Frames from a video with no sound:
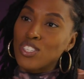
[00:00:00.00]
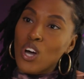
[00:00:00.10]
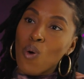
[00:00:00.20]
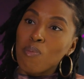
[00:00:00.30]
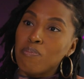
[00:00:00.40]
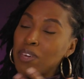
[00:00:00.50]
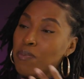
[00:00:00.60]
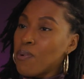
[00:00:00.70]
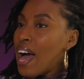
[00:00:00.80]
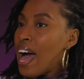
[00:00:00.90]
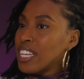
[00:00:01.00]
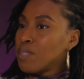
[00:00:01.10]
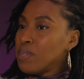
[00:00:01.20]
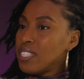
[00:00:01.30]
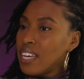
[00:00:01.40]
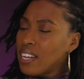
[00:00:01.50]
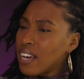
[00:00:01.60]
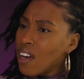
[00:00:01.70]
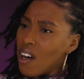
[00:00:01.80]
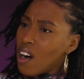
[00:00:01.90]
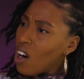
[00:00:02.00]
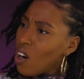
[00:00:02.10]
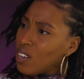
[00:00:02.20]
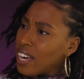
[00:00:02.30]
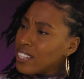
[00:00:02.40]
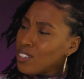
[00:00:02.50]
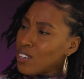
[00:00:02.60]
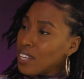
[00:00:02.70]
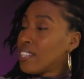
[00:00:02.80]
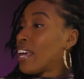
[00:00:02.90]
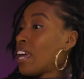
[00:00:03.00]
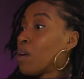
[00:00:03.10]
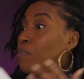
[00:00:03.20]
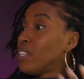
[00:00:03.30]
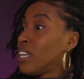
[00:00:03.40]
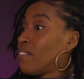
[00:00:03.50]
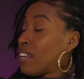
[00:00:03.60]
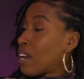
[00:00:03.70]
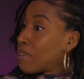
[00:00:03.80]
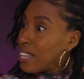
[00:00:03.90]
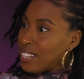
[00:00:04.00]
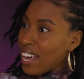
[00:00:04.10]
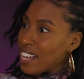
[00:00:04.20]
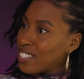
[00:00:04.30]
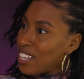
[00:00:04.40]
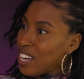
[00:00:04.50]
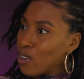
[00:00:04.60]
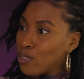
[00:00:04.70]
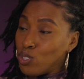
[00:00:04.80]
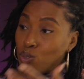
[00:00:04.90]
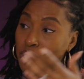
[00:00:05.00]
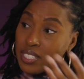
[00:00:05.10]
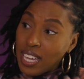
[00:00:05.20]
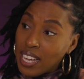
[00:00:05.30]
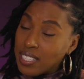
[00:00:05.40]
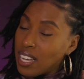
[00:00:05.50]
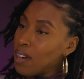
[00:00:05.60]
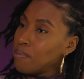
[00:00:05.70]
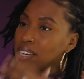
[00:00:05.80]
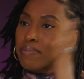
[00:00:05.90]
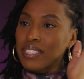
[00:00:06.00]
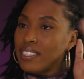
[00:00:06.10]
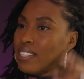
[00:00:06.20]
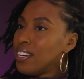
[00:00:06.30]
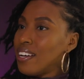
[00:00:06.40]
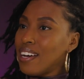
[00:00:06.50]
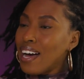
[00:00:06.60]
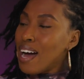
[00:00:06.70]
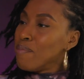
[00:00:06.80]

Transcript: so when people ask me today, like, oh, like, they can't believe that I'm not dancing or doing the dance, I'm like, I'm